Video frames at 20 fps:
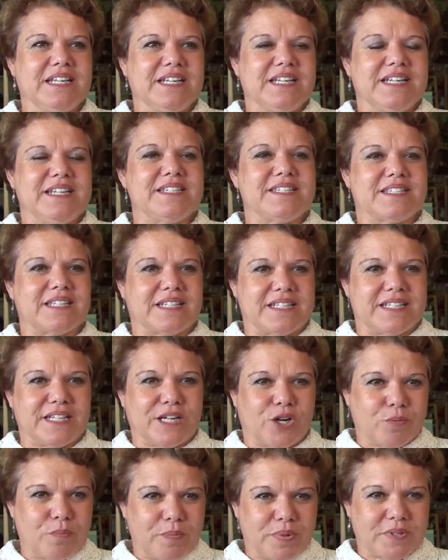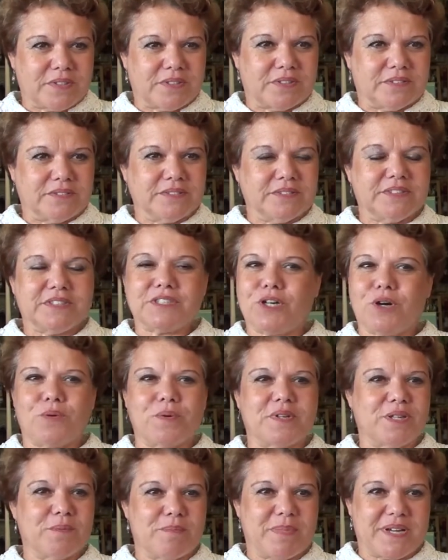He said, tell Bill to go
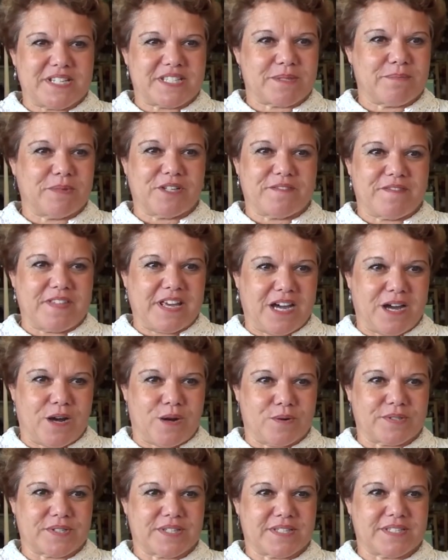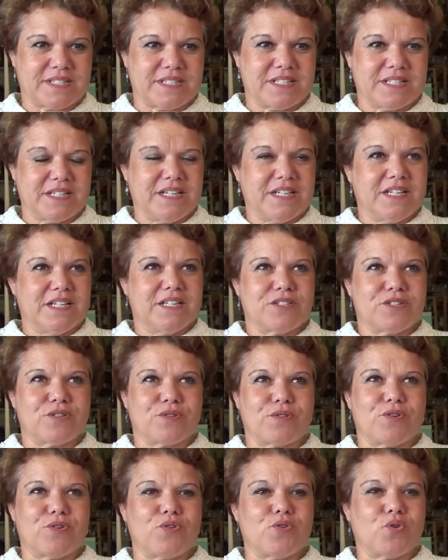in the basement of the house to
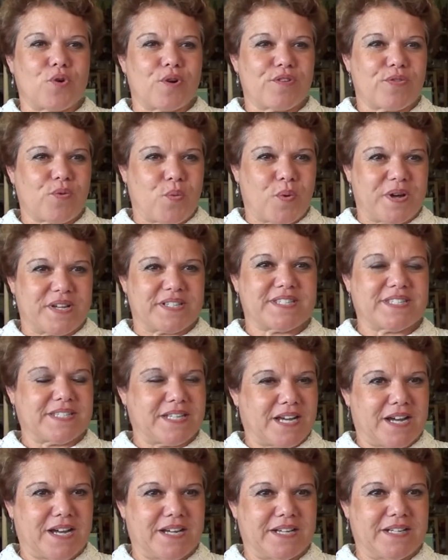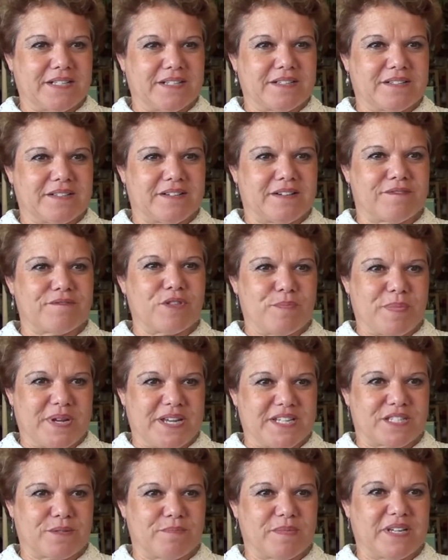the northwest side of the
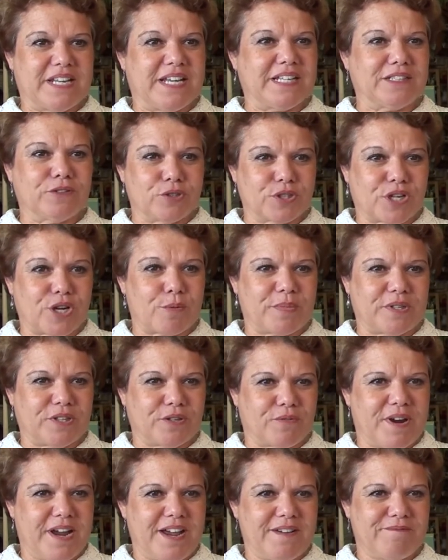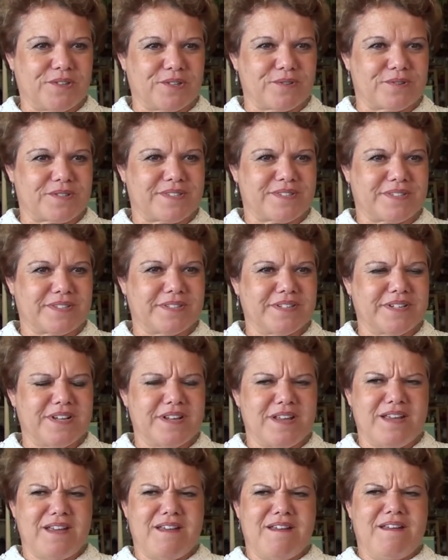basement and look up in the rafters.
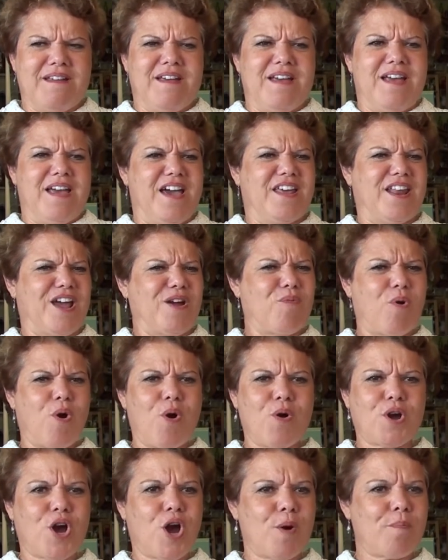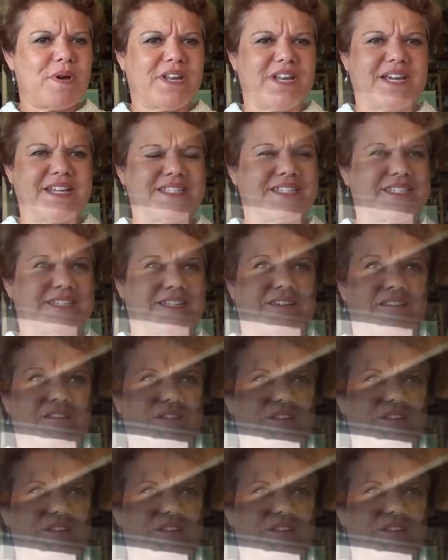And I woke up and I said,